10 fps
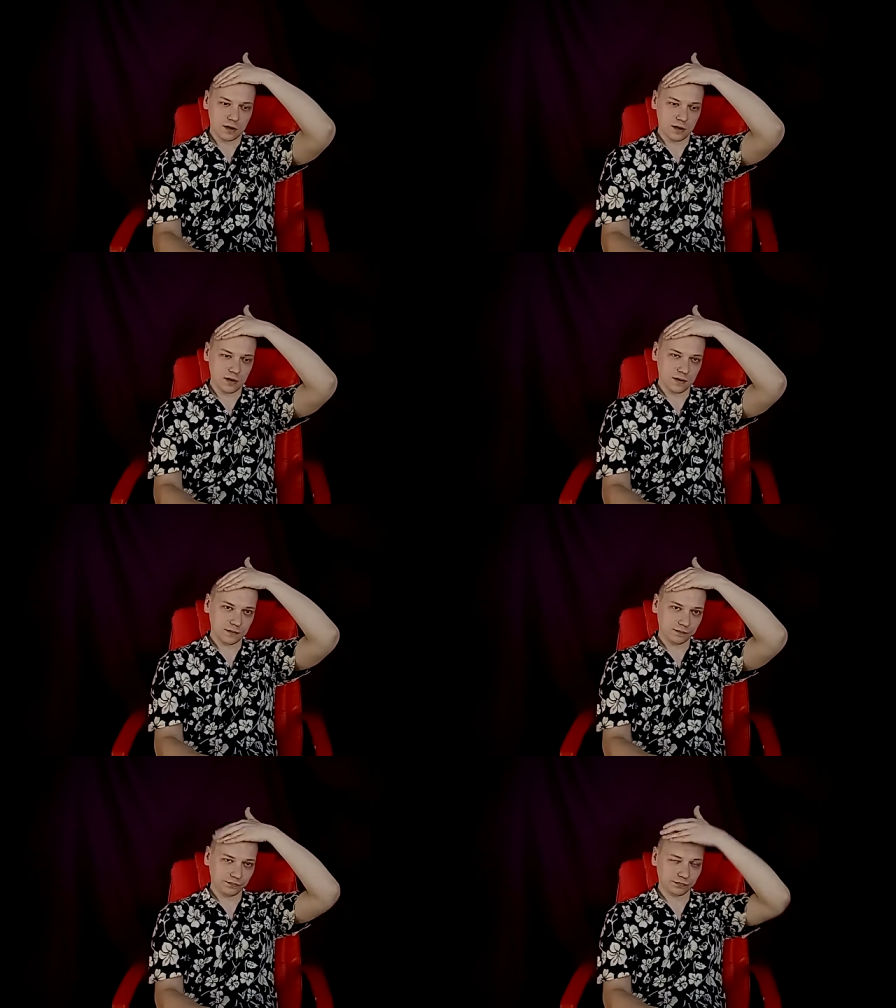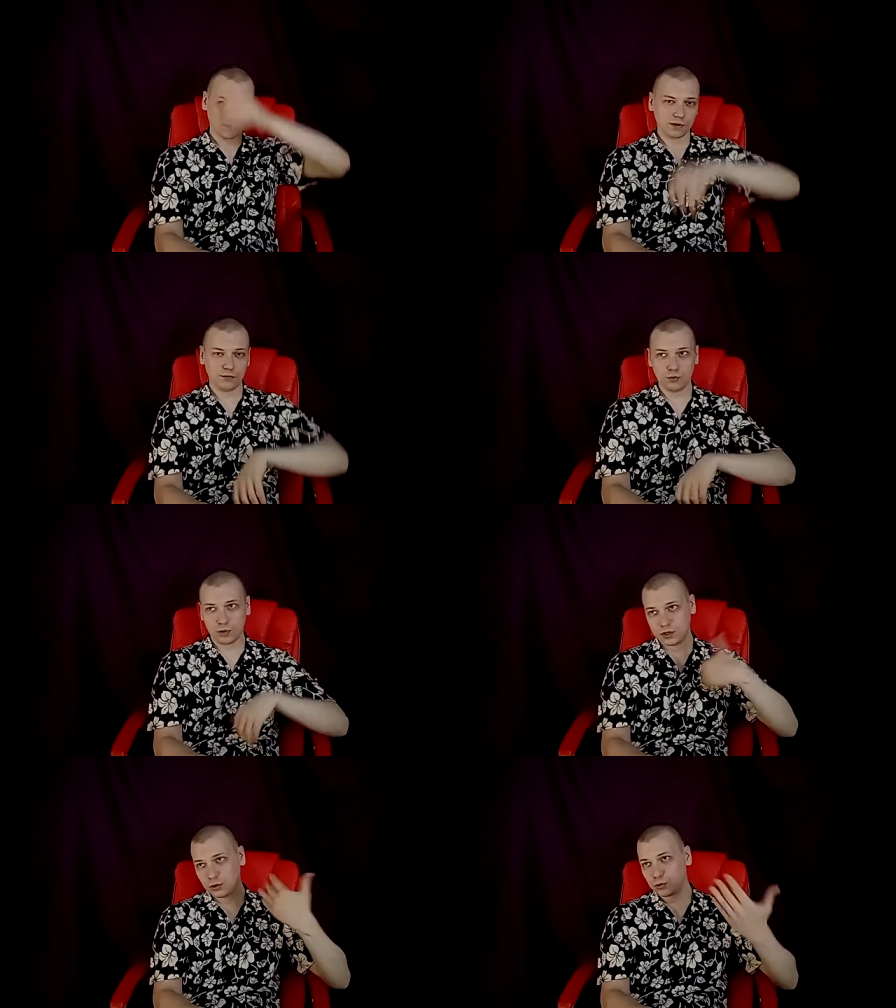Um, if you
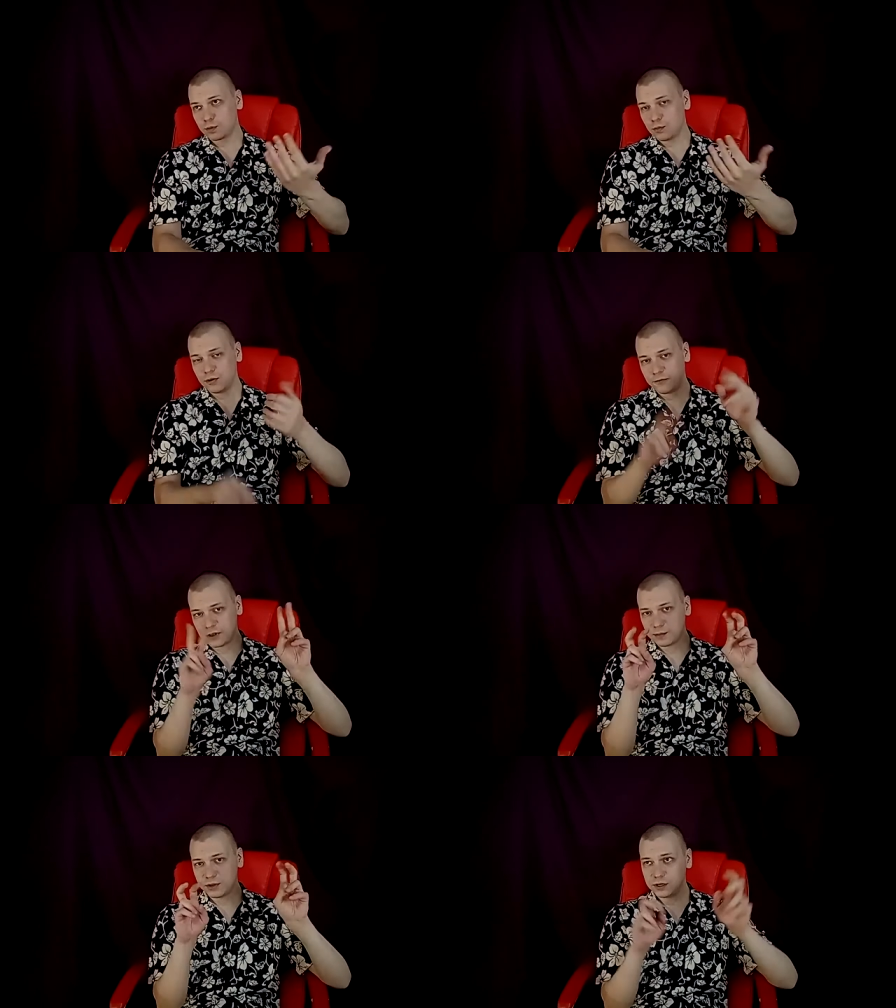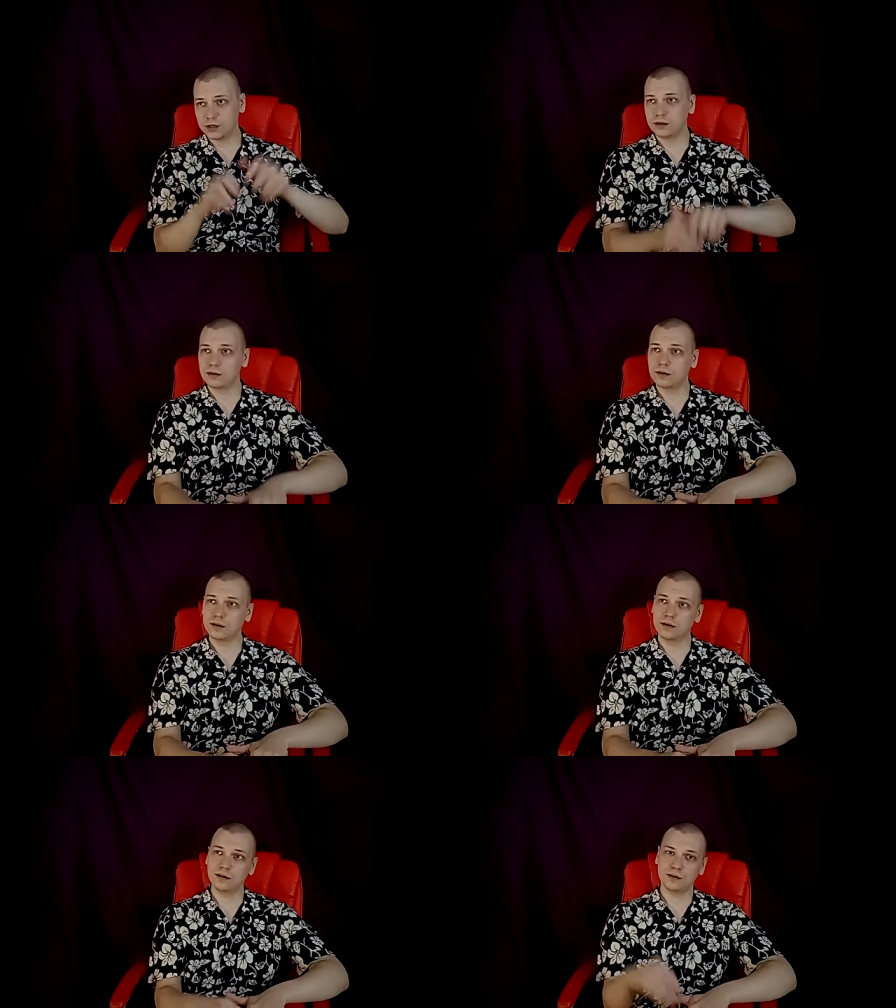want to look more feminine,
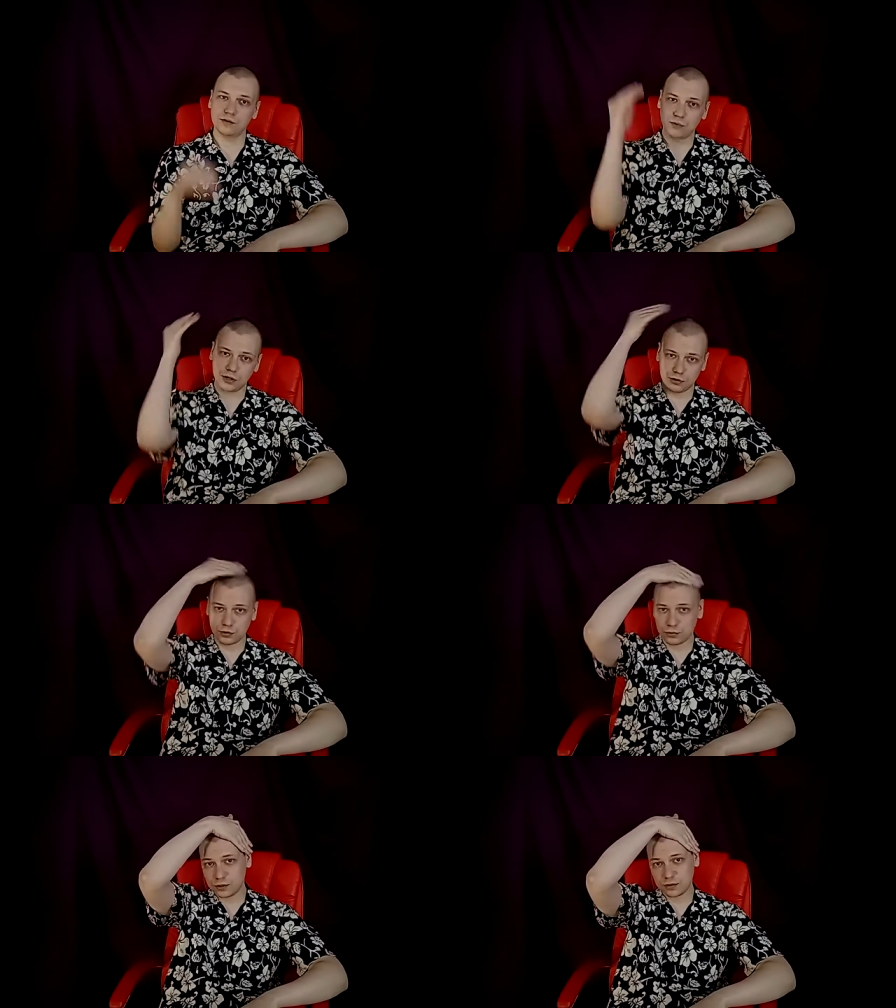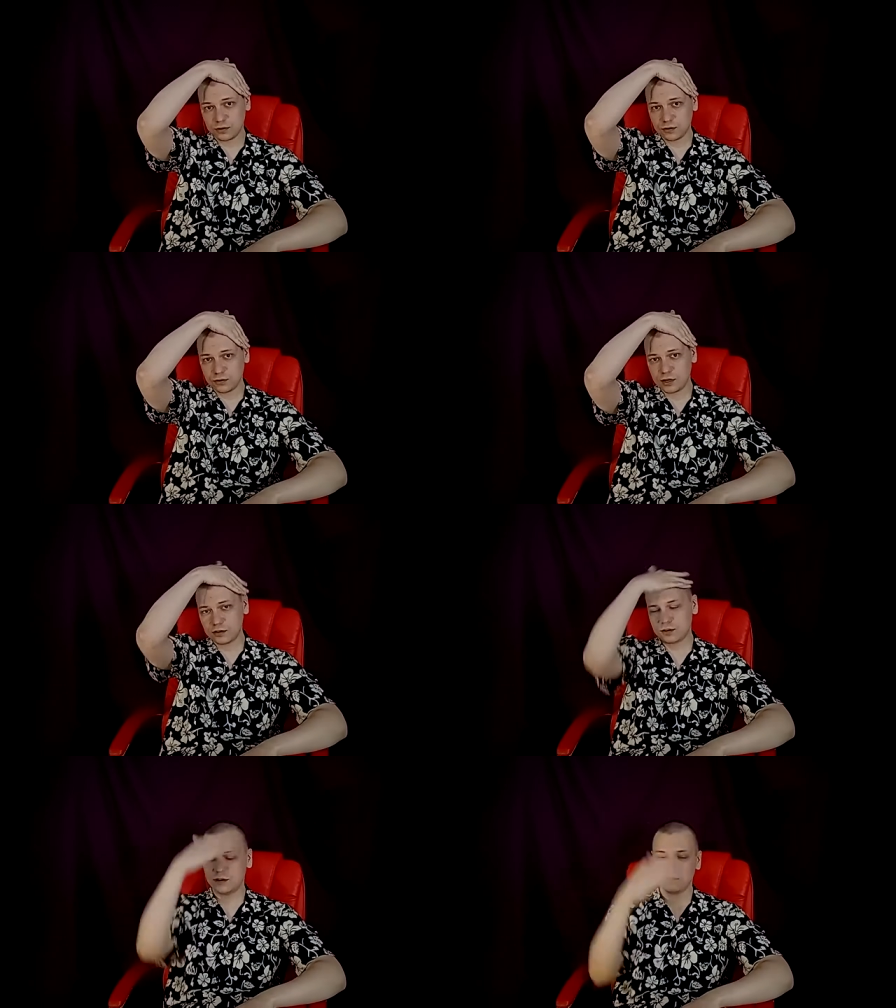uh, you want to do it on the
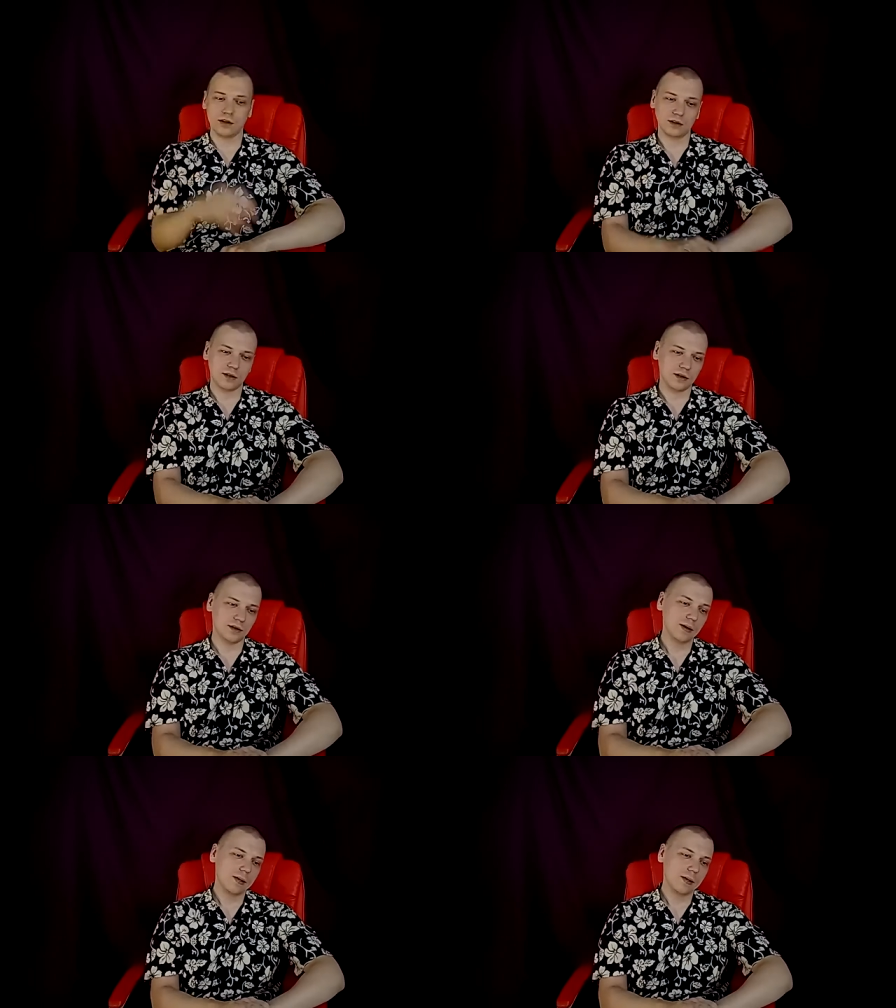right side like that.